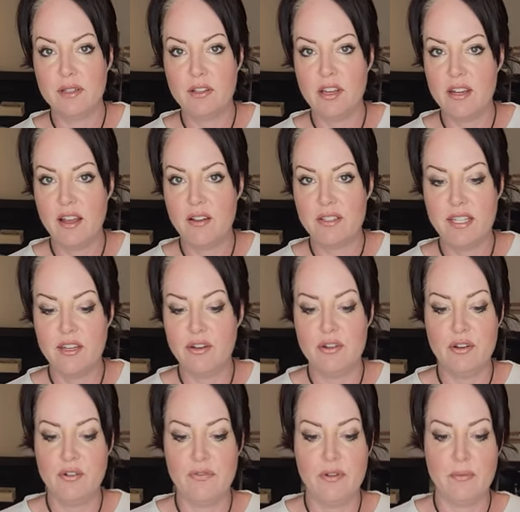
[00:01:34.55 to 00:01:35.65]
cutouts here in
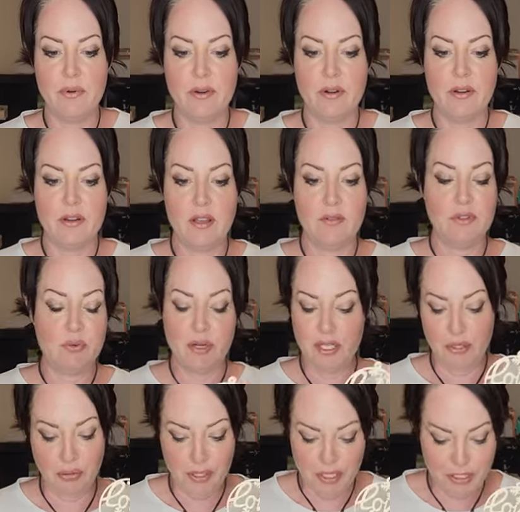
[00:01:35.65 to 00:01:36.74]
November of
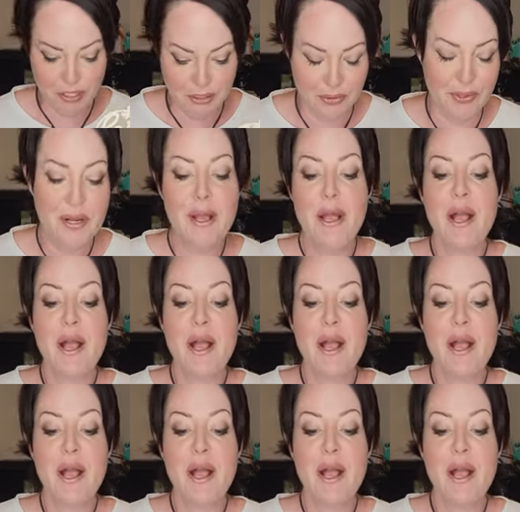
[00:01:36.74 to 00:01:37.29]
2022.